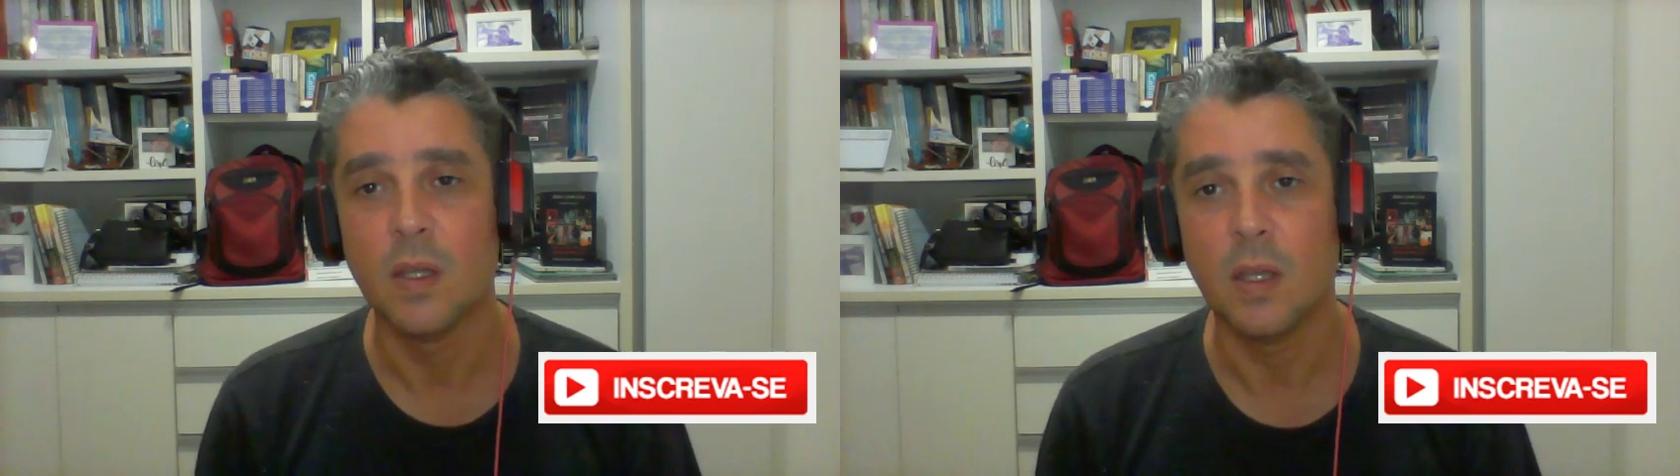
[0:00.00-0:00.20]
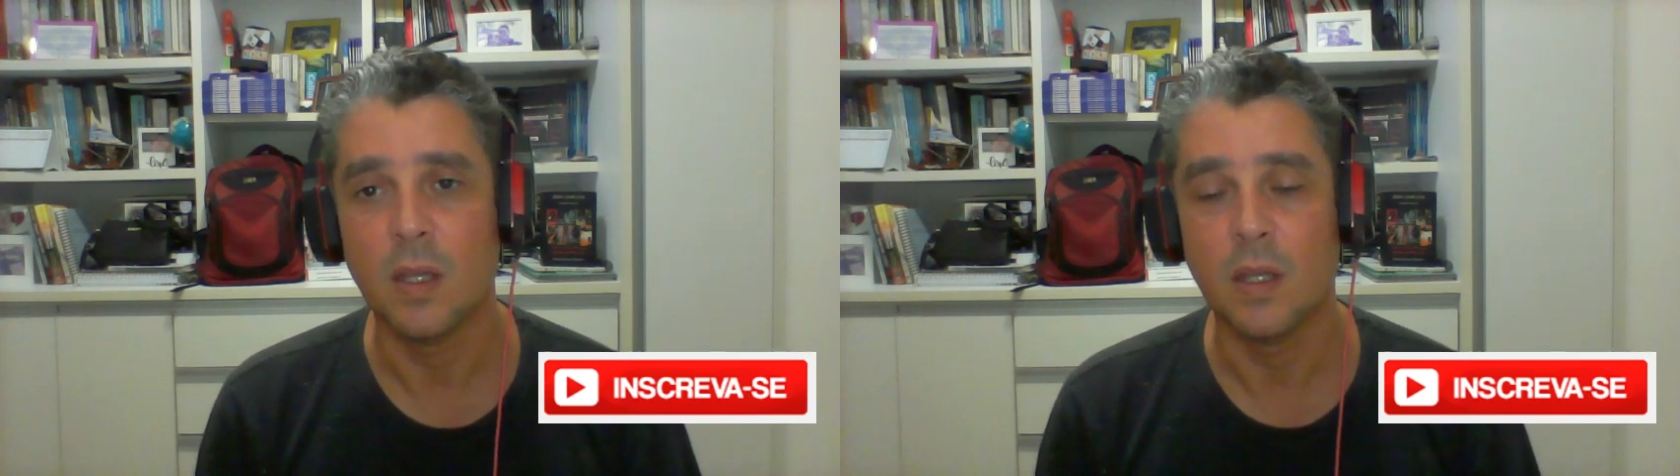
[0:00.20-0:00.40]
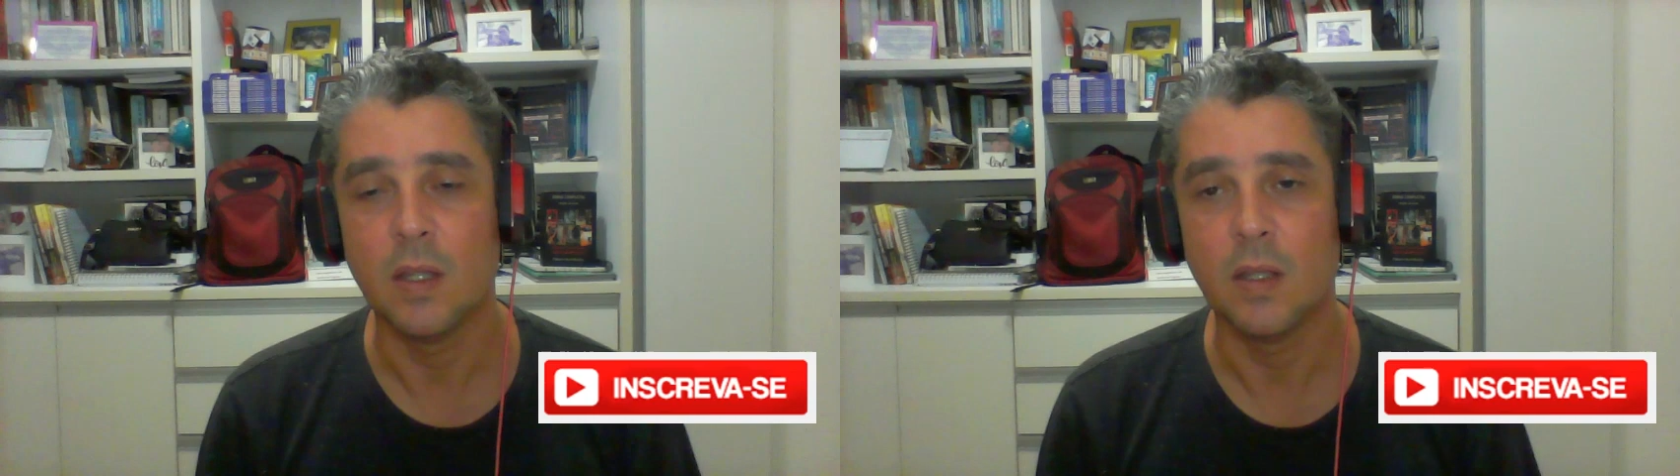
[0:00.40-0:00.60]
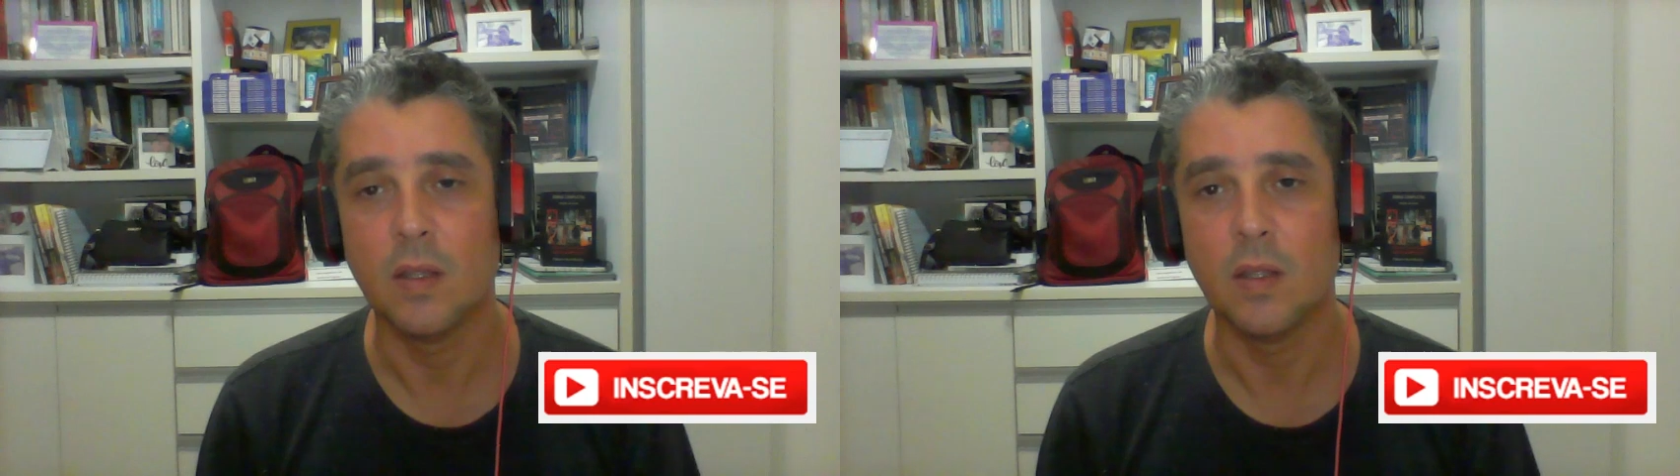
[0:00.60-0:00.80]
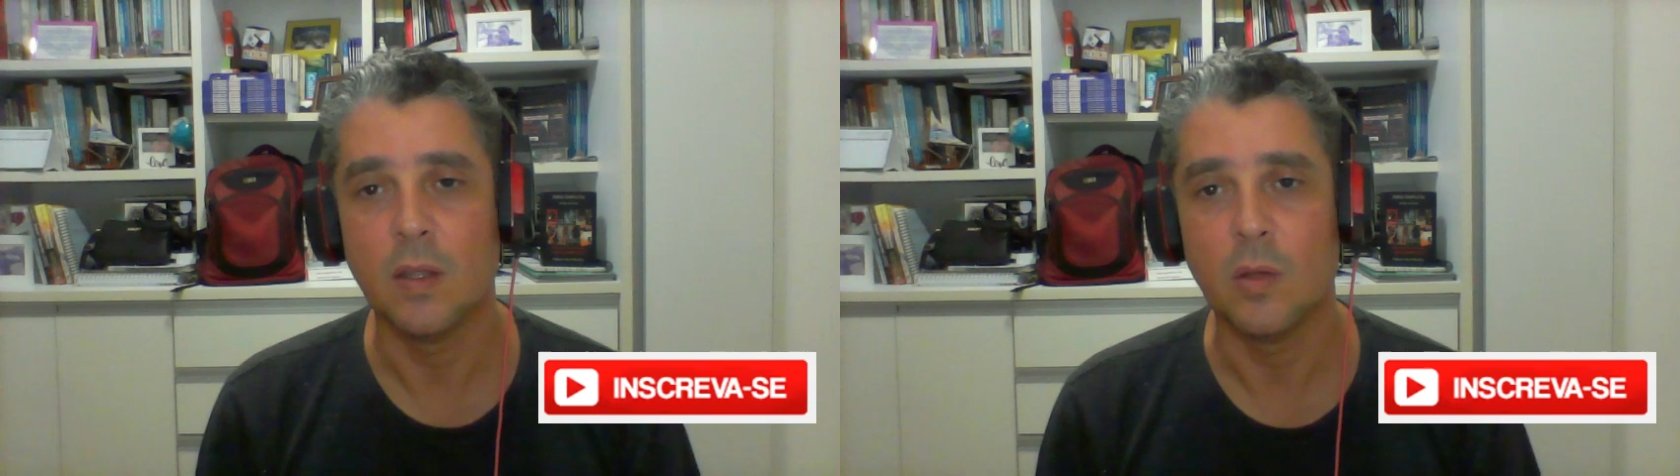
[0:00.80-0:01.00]
and
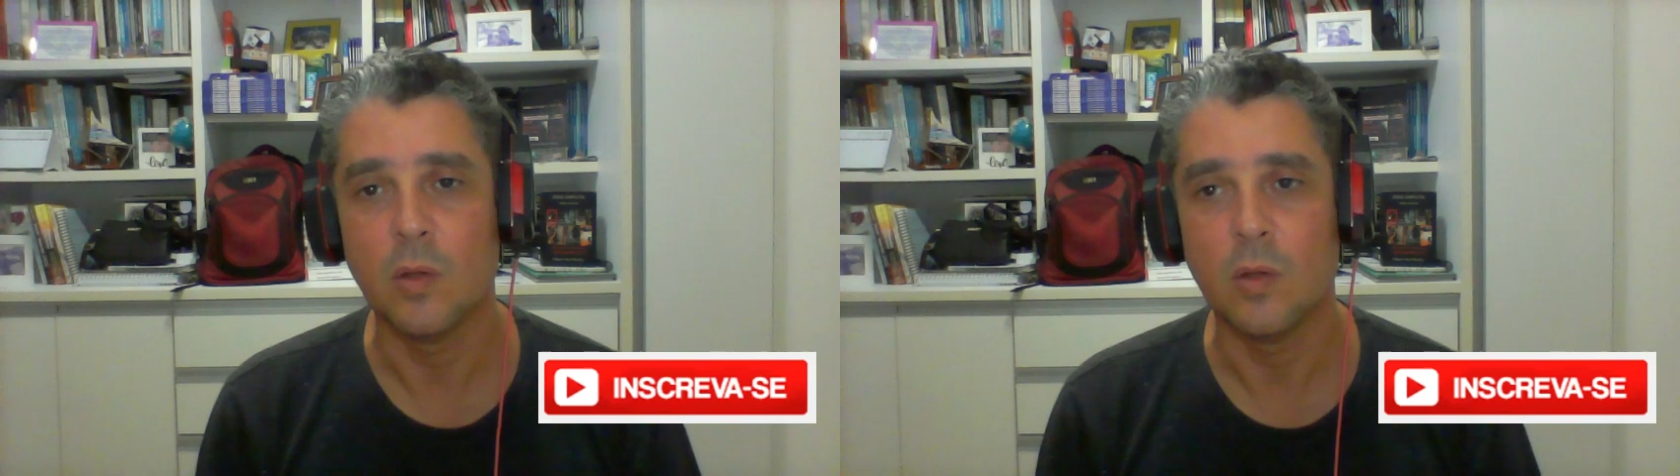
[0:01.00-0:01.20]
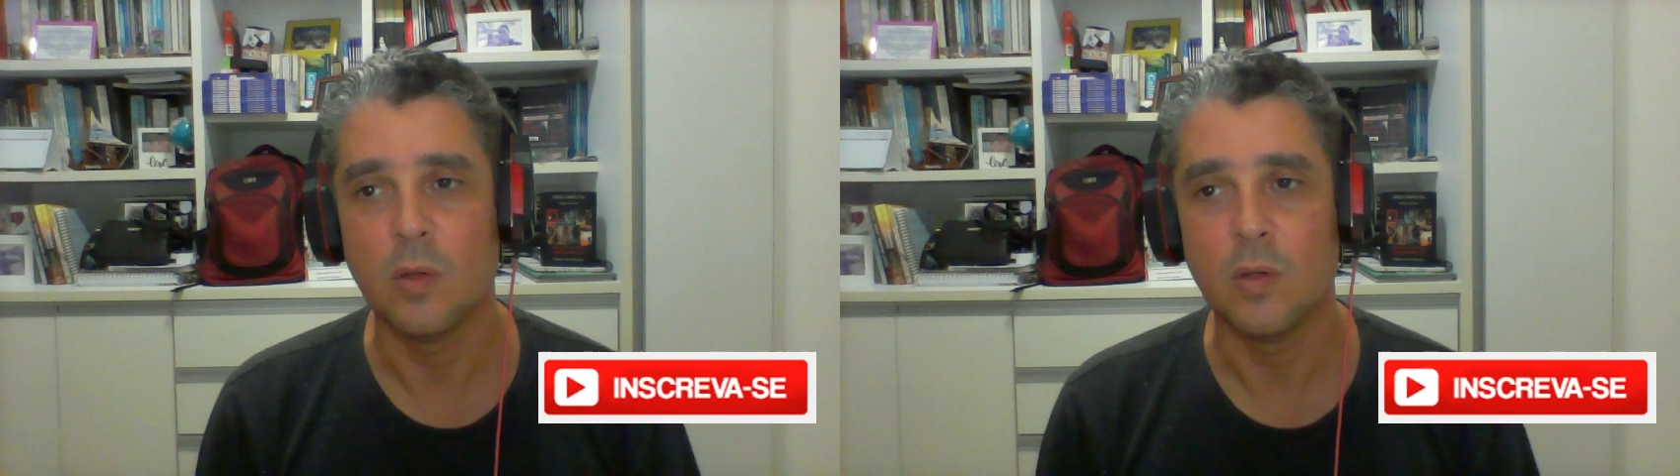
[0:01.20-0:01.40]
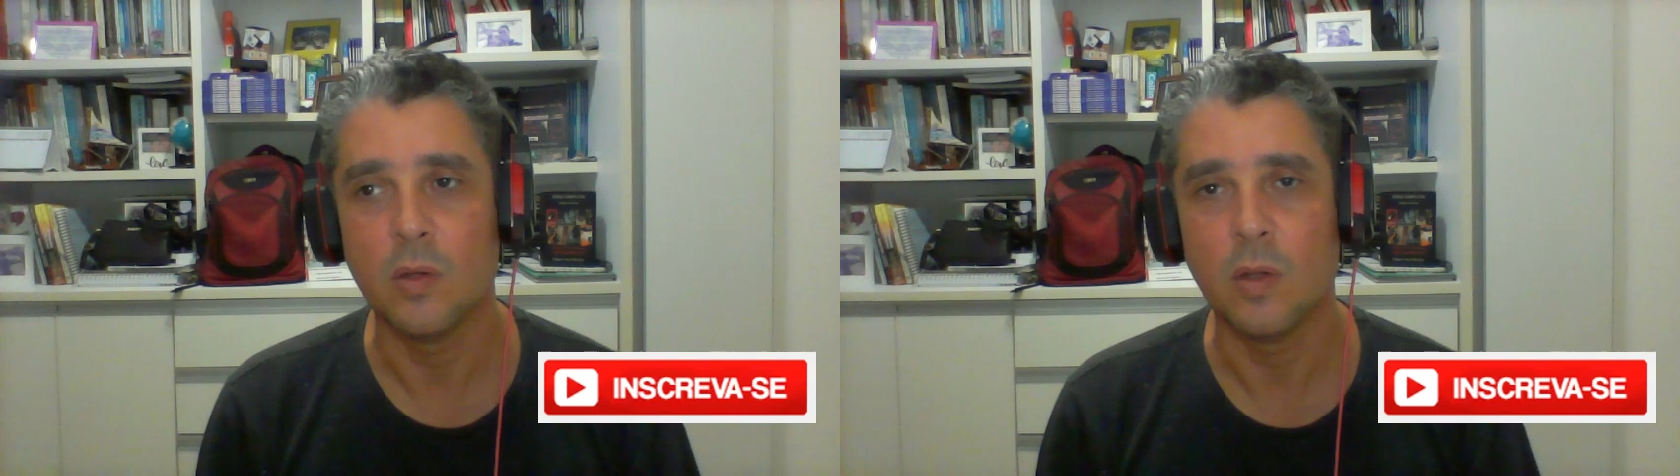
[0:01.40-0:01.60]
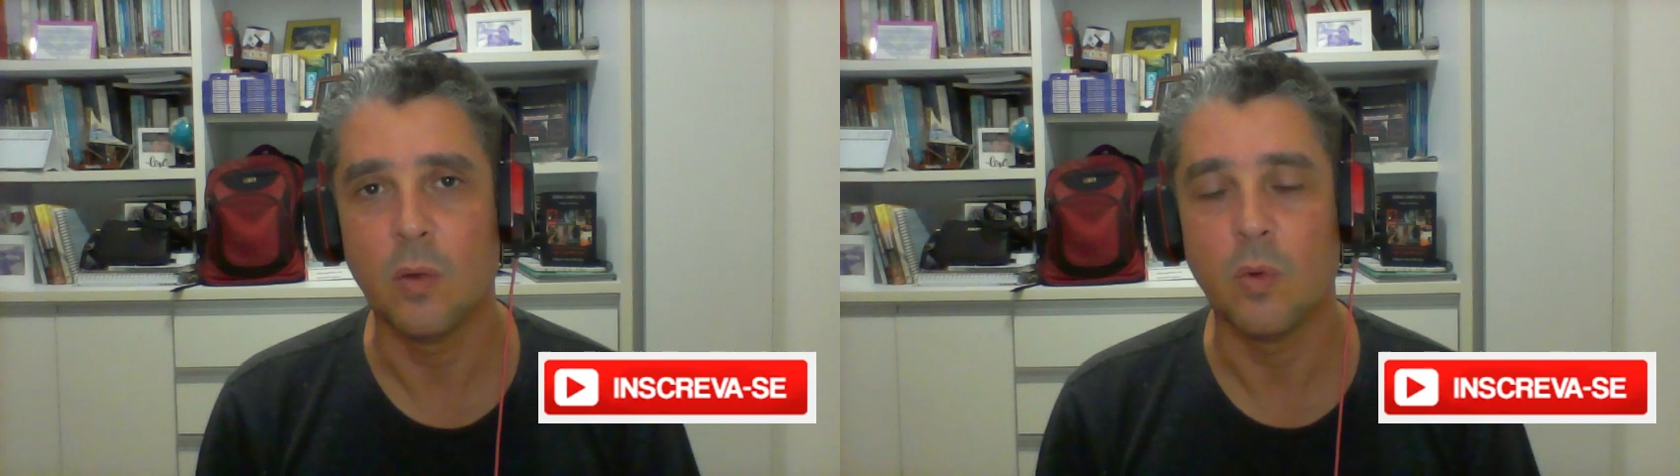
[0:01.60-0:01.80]
there